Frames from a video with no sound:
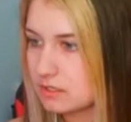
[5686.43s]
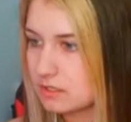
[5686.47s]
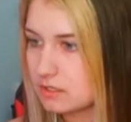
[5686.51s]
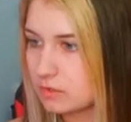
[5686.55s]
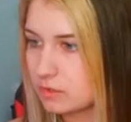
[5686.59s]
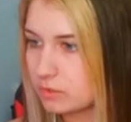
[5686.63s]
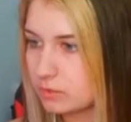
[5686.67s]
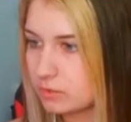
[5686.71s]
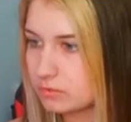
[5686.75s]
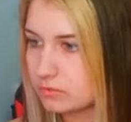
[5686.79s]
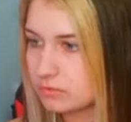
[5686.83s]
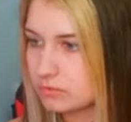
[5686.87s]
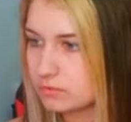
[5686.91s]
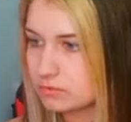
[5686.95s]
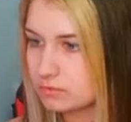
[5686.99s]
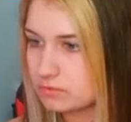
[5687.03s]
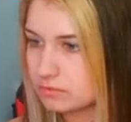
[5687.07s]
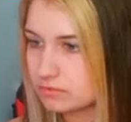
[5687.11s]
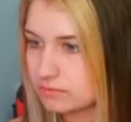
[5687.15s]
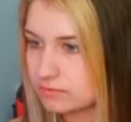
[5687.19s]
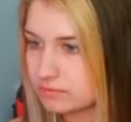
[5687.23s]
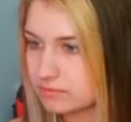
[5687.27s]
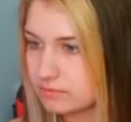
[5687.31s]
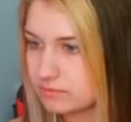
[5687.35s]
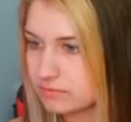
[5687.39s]
Oh,
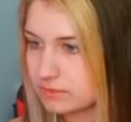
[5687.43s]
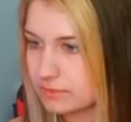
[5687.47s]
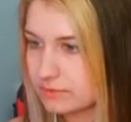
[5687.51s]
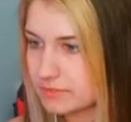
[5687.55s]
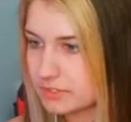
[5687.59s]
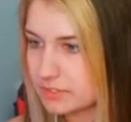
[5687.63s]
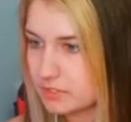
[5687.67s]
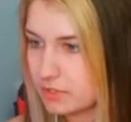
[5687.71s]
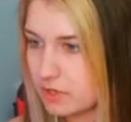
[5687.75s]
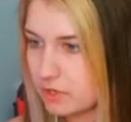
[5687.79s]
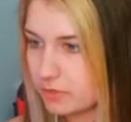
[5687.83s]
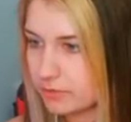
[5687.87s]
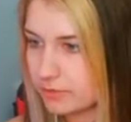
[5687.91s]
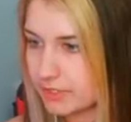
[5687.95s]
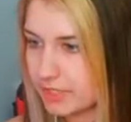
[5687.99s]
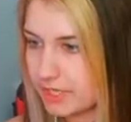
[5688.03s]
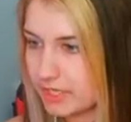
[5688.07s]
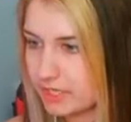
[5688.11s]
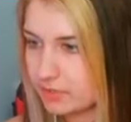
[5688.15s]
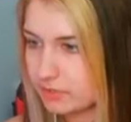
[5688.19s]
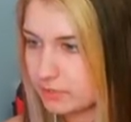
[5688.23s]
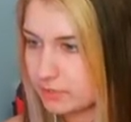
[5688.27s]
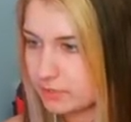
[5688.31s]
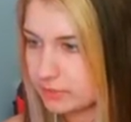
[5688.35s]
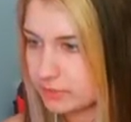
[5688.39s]
that was an awkward
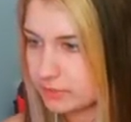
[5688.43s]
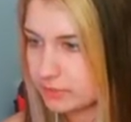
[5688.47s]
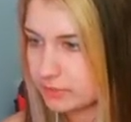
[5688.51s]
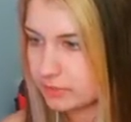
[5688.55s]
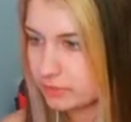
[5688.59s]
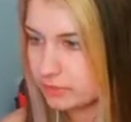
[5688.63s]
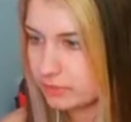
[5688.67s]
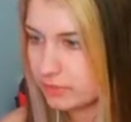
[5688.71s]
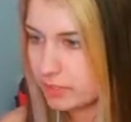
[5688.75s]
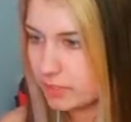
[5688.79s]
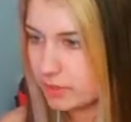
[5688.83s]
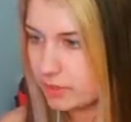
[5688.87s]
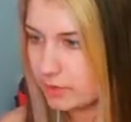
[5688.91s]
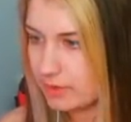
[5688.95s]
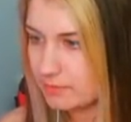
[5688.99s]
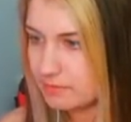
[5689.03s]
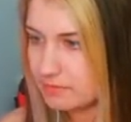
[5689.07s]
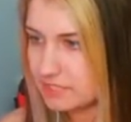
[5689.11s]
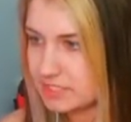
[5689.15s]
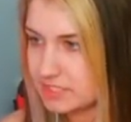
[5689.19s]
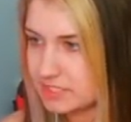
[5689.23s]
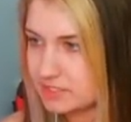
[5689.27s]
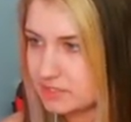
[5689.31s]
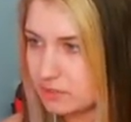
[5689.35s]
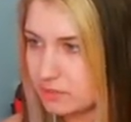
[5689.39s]
angle. Oh no, I
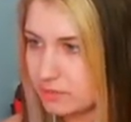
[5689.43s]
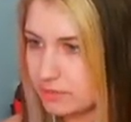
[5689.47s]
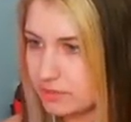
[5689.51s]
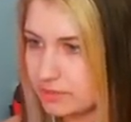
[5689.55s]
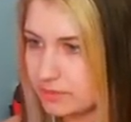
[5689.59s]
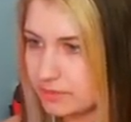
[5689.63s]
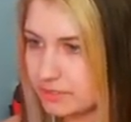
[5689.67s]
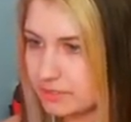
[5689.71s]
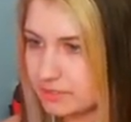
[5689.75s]
missed. Oh wait, no, I